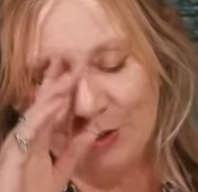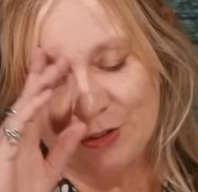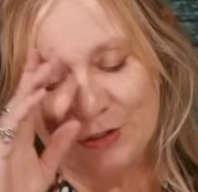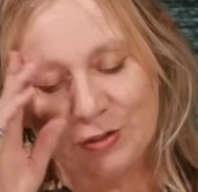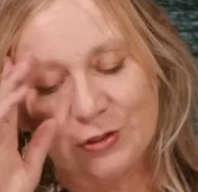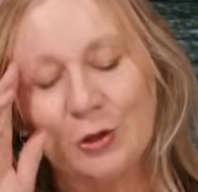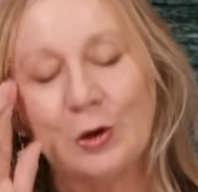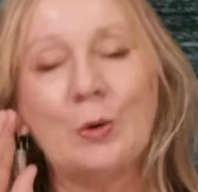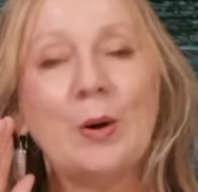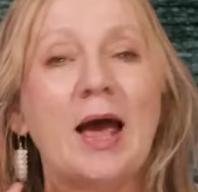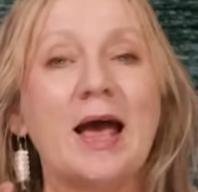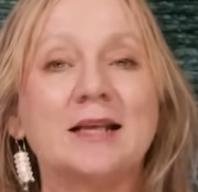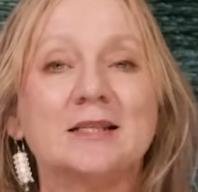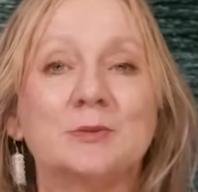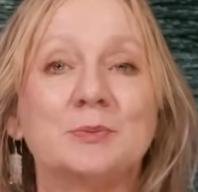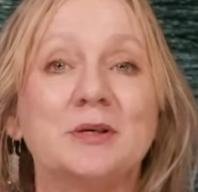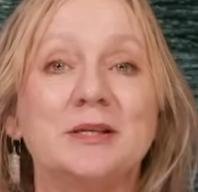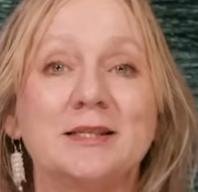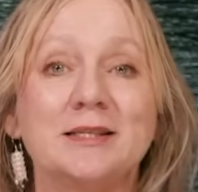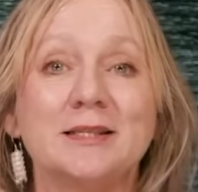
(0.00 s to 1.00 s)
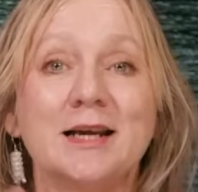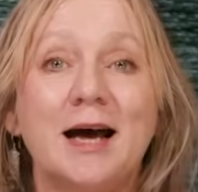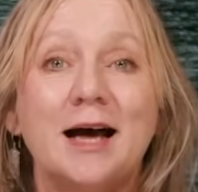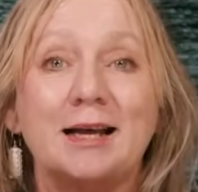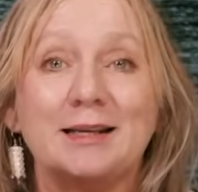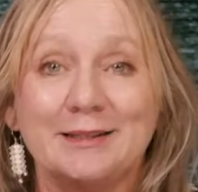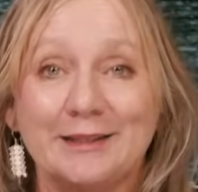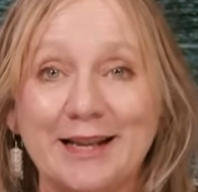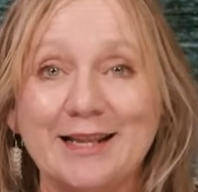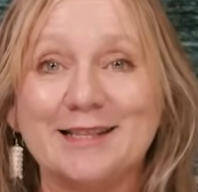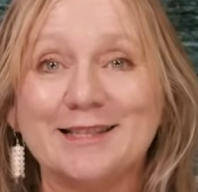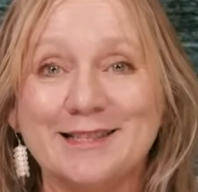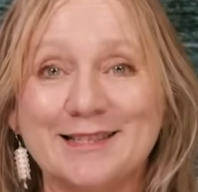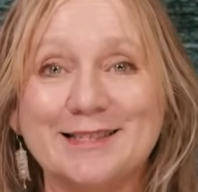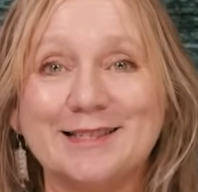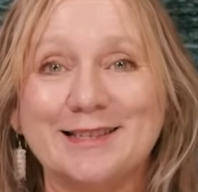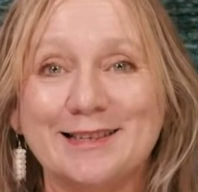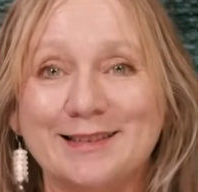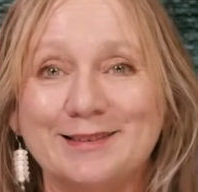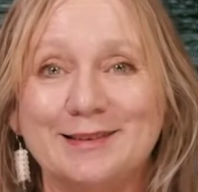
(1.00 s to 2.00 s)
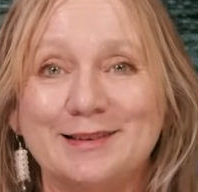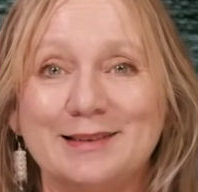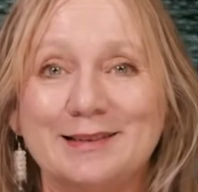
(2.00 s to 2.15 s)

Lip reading: So as we start, let's